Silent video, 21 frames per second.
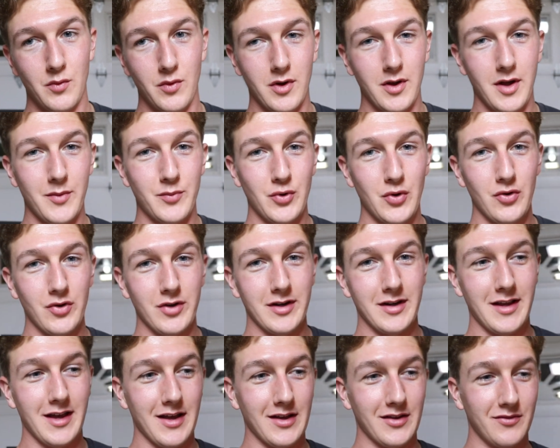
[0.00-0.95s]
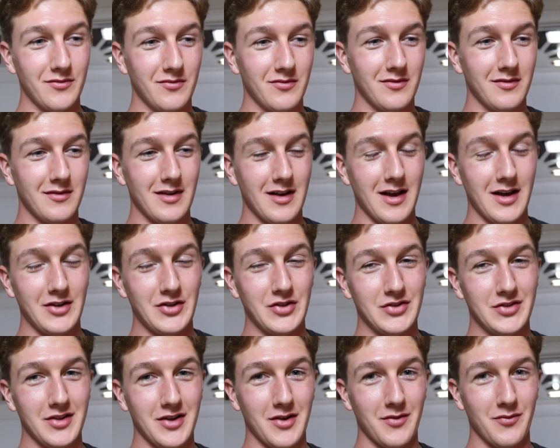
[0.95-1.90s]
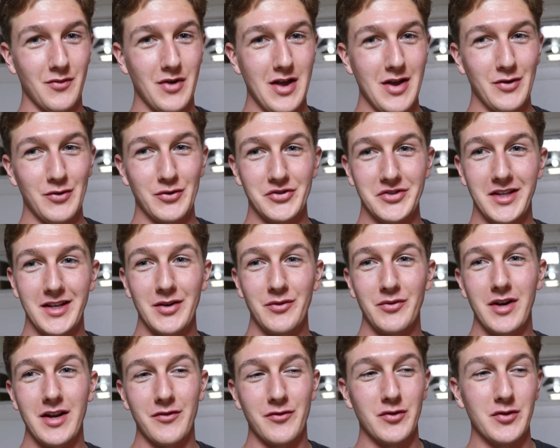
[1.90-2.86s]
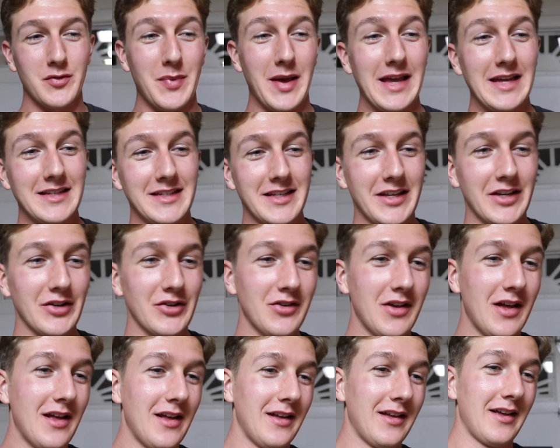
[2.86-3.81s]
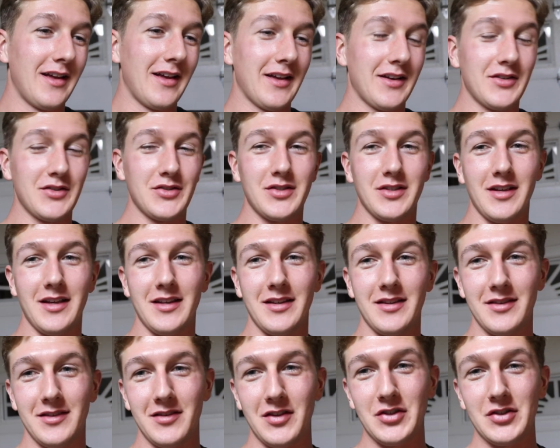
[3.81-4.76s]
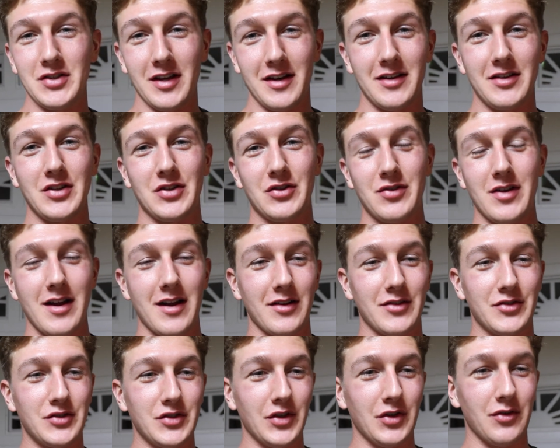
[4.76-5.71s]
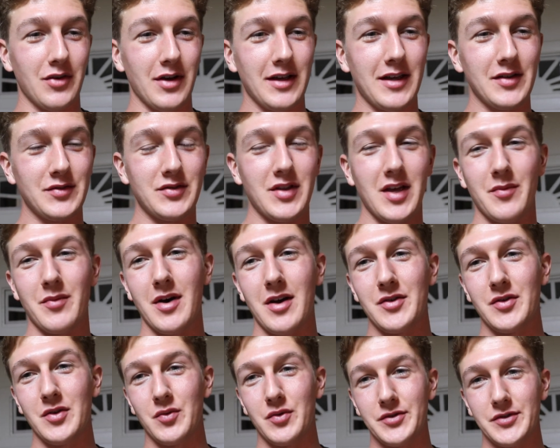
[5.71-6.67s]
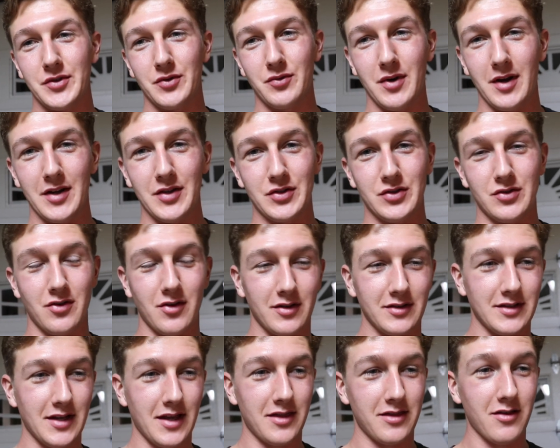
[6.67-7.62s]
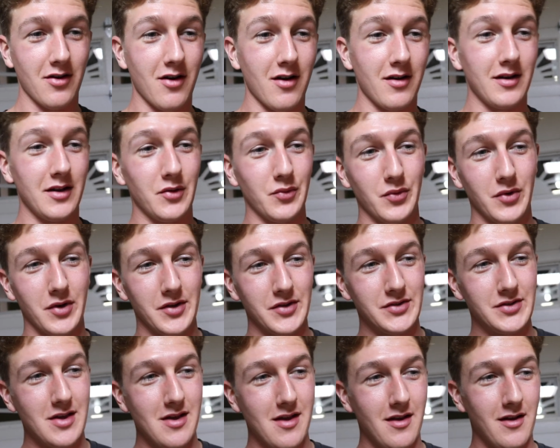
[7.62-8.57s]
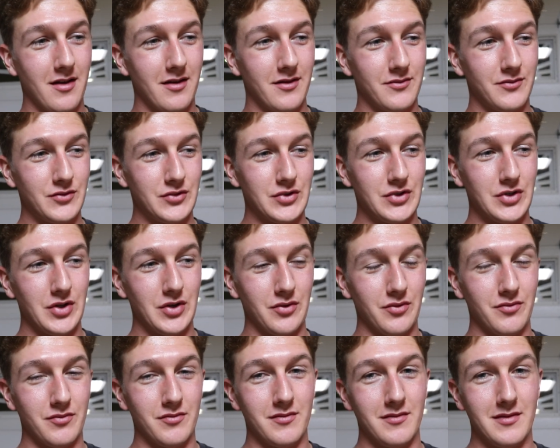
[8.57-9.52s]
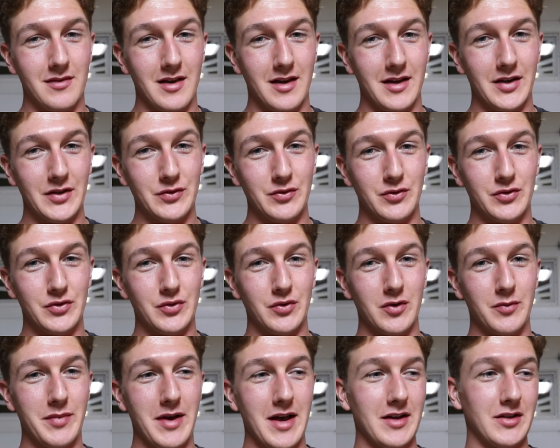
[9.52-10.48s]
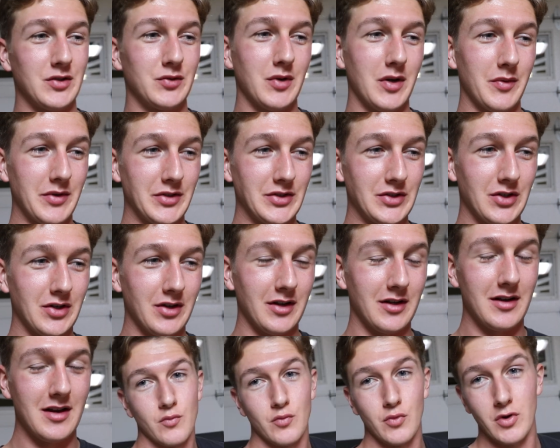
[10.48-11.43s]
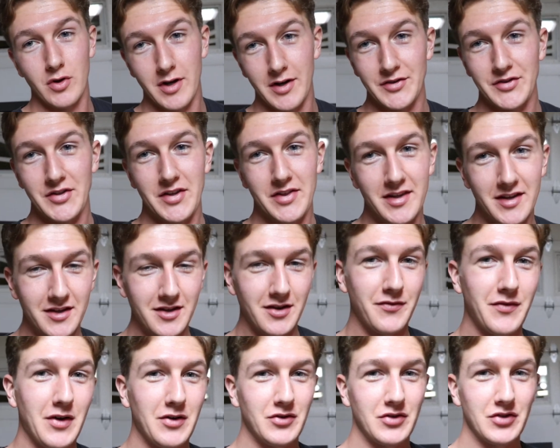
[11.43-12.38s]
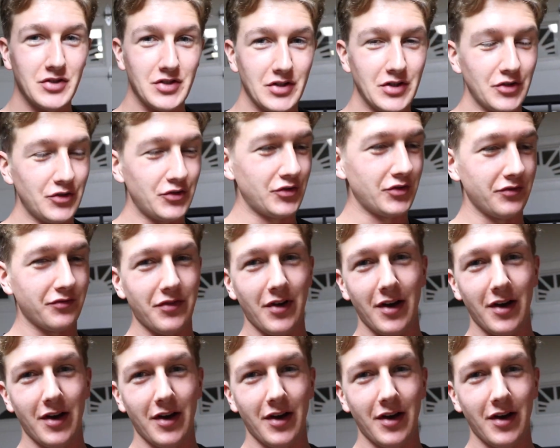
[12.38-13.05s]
Well, I broke it again. I just was getting ready for the paint here, and it decided to crack, so I guess that Bondo wasn't quite as strong as I thought it was. So I guess we're sort of back to where we started. Well guys, I think I found a solution